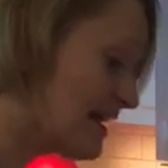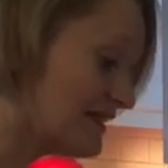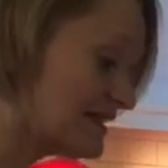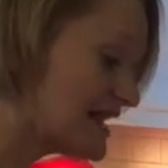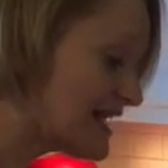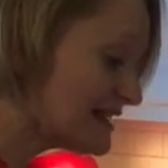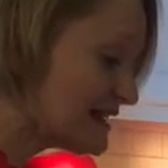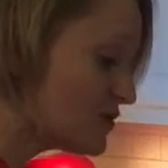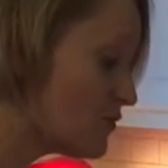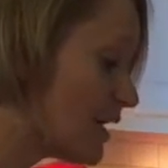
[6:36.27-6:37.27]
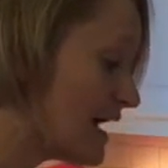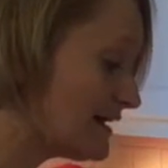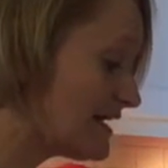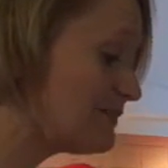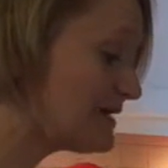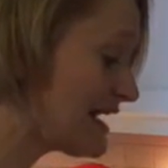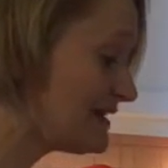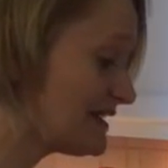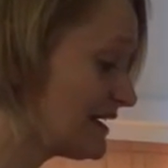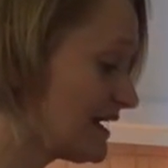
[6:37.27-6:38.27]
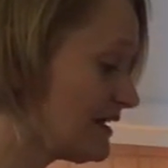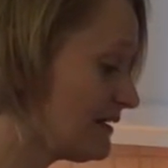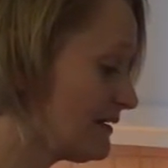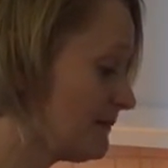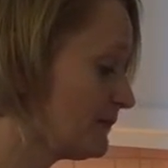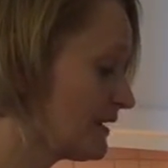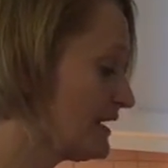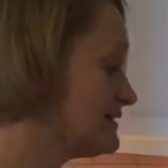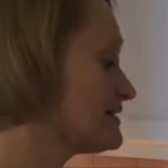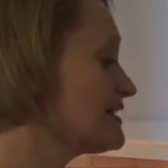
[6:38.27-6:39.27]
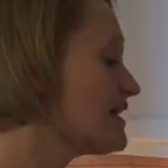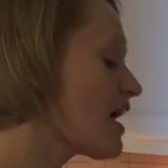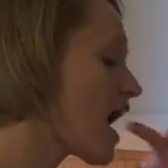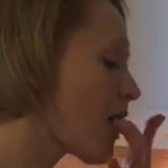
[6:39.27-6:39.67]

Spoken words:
and the taste that you want. Keep tasting it and see.